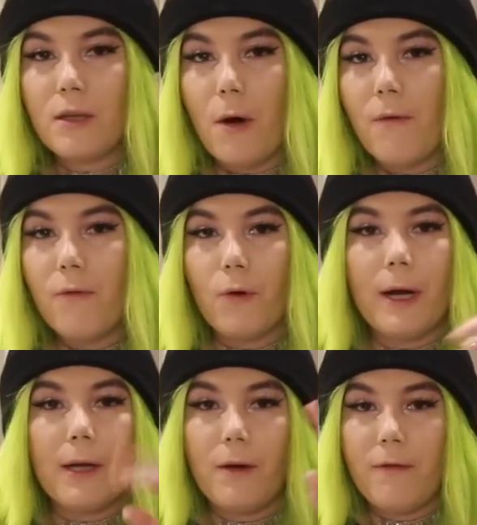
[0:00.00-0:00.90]
Go for
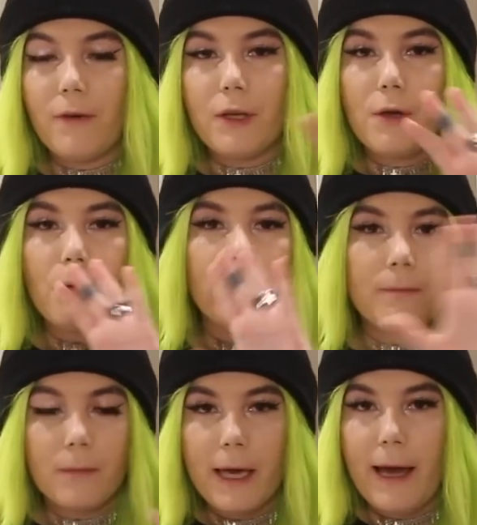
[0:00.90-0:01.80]
it. Good for you.
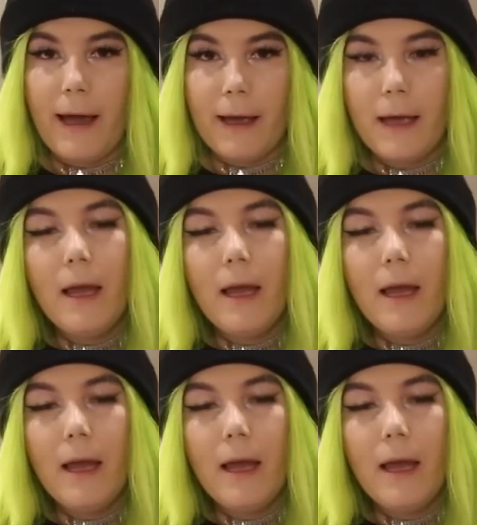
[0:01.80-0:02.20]
Okay.